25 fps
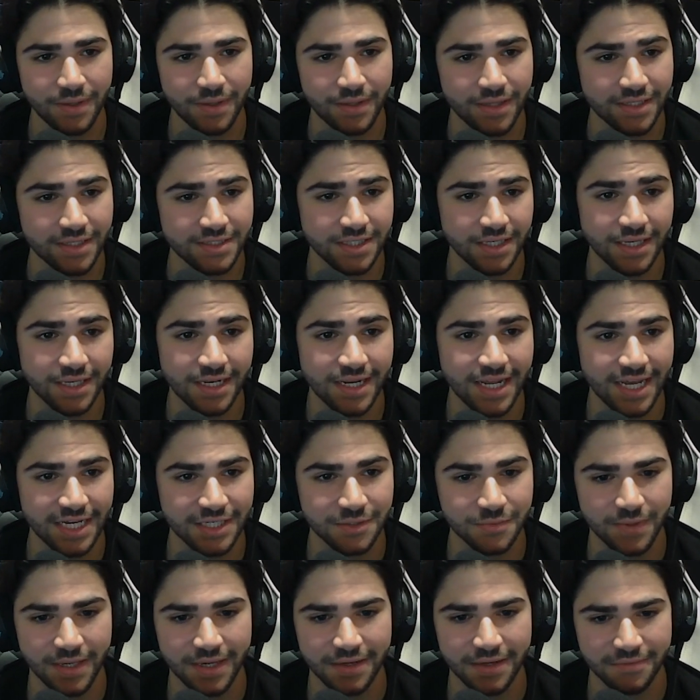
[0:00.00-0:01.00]
let's say in
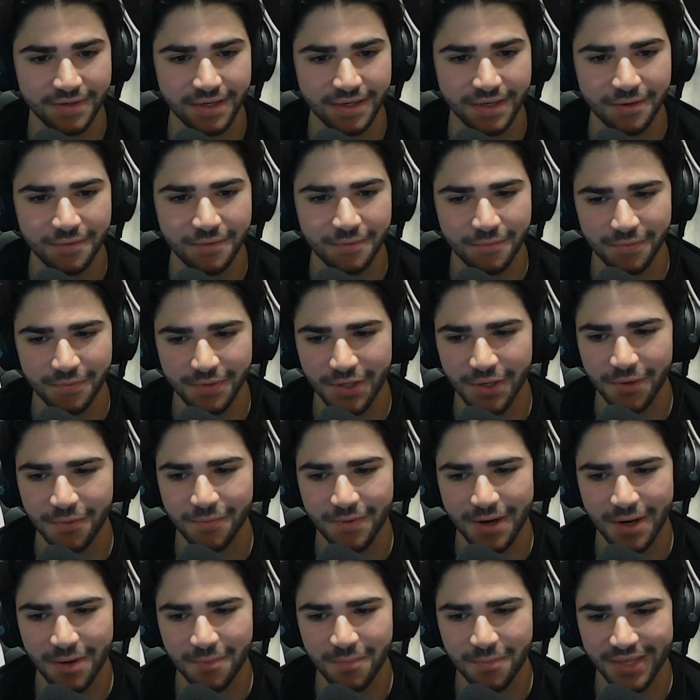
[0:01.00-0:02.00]
Next we have
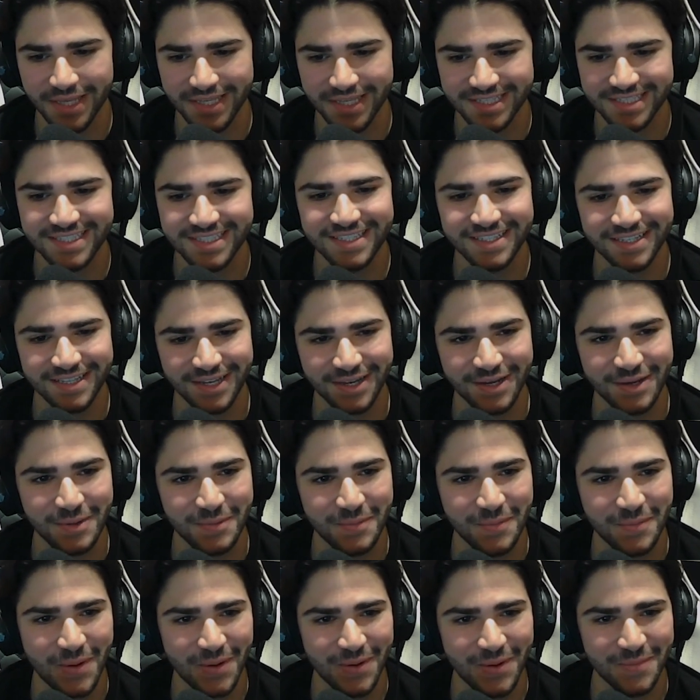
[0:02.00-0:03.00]
route based
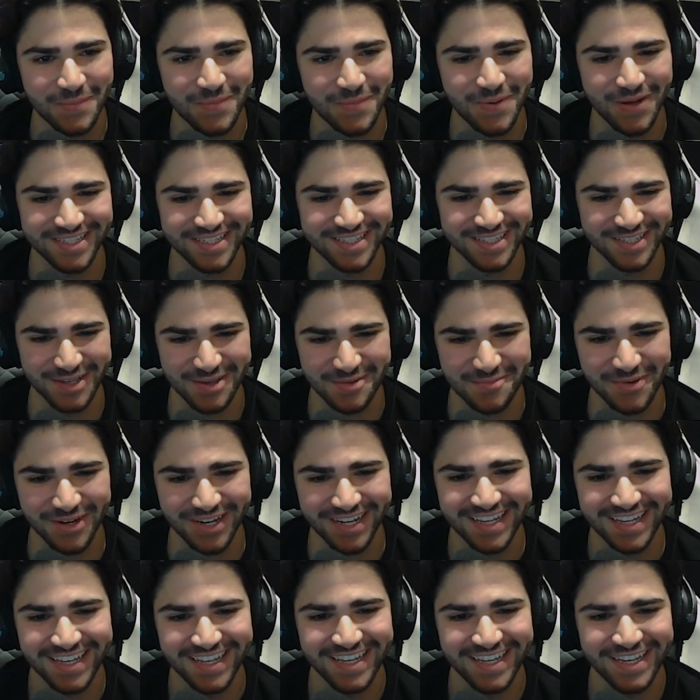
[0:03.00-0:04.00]
bundling,
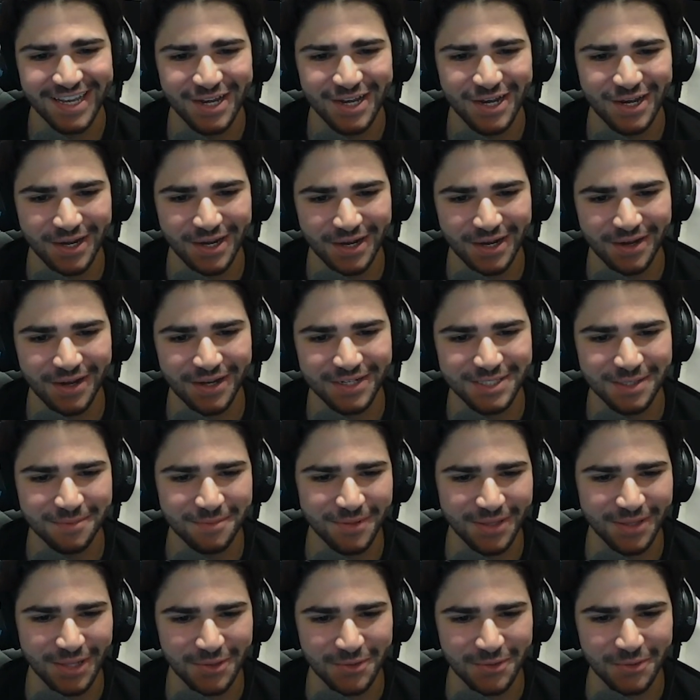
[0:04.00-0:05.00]
but on
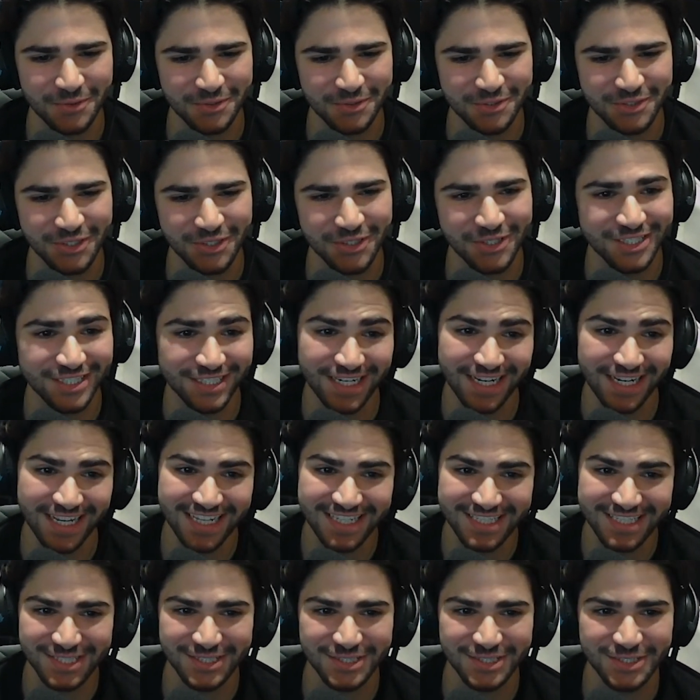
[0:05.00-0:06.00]
something like Google Search,
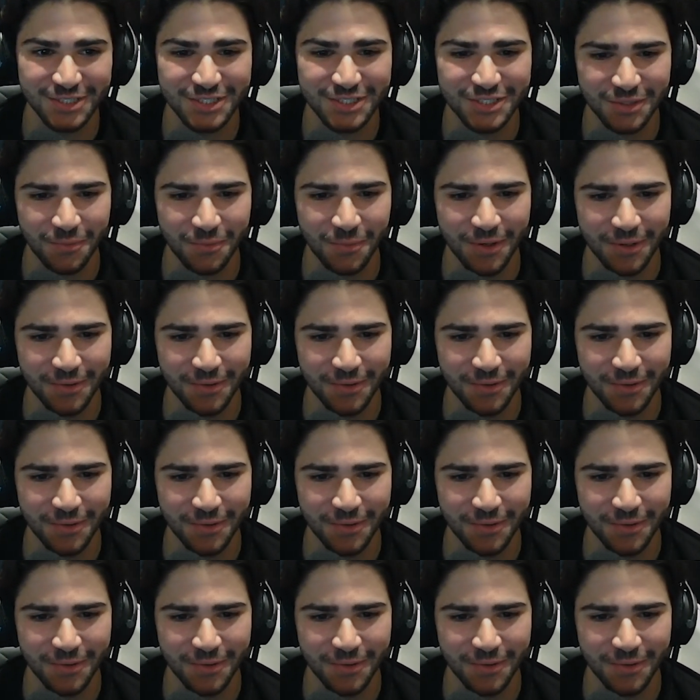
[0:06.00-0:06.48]
it's just the one